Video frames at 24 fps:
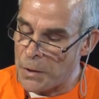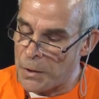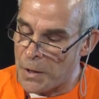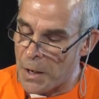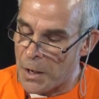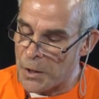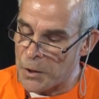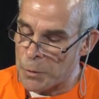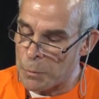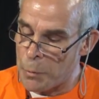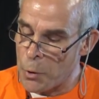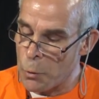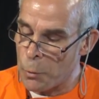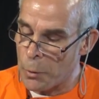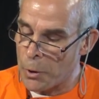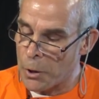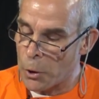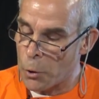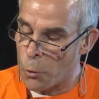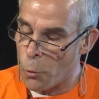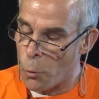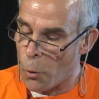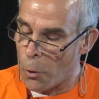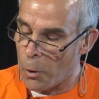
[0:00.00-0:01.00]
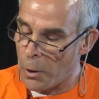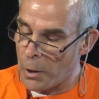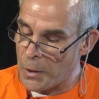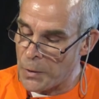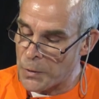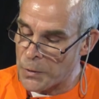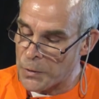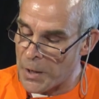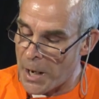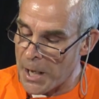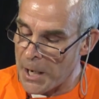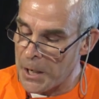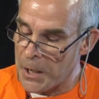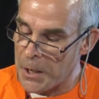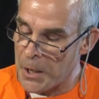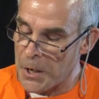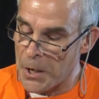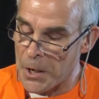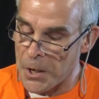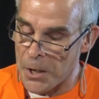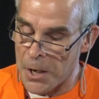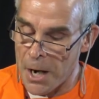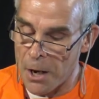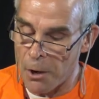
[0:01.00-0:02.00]
dust-spewing quarry sited
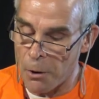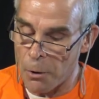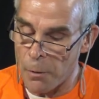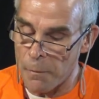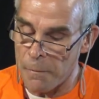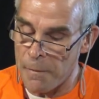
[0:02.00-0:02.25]
in a narrow